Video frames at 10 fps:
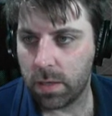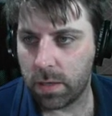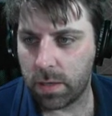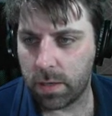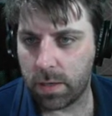
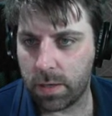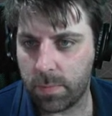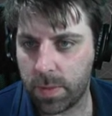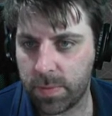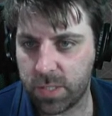
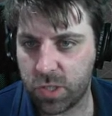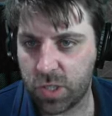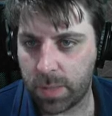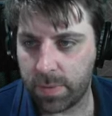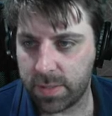Um, let me just
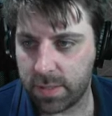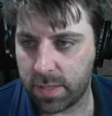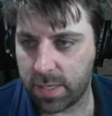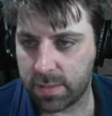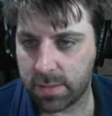jump into
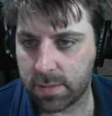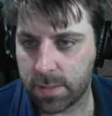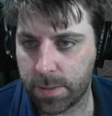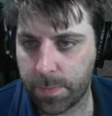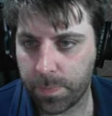
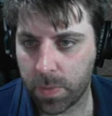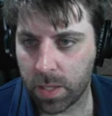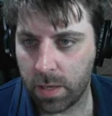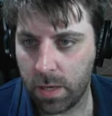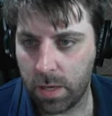this.
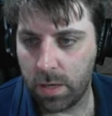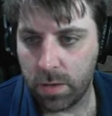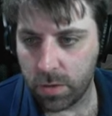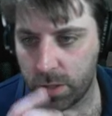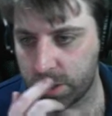
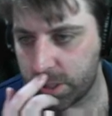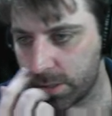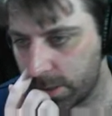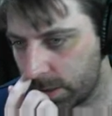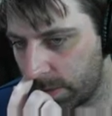
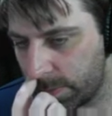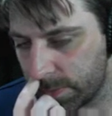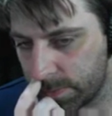YouTube.